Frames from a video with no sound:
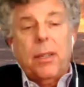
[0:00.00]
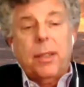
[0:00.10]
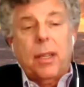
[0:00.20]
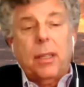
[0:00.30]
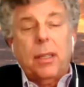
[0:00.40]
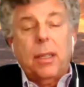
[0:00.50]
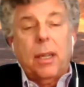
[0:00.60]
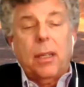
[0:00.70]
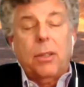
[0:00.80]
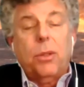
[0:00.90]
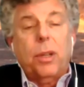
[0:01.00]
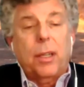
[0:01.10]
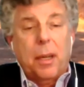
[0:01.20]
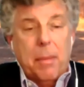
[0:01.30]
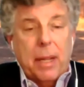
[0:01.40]
I enjoyed
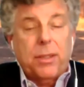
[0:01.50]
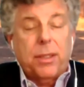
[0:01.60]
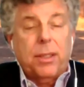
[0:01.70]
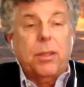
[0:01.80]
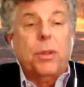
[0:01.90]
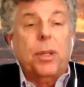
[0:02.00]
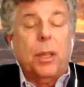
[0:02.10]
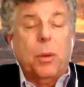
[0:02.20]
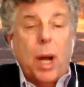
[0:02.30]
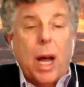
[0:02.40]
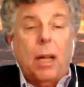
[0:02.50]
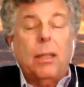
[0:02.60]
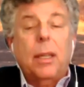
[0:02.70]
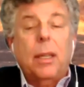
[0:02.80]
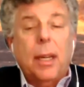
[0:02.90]
it immensely, did really
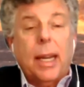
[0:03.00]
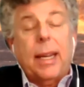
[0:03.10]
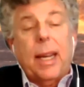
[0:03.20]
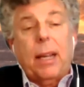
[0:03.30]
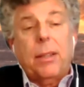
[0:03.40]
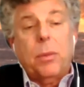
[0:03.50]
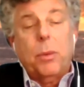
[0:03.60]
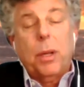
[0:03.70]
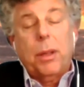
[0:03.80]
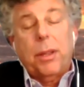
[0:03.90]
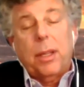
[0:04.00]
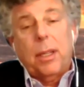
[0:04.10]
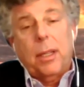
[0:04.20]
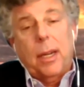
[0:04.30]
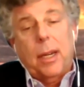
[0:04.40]
well, connected with the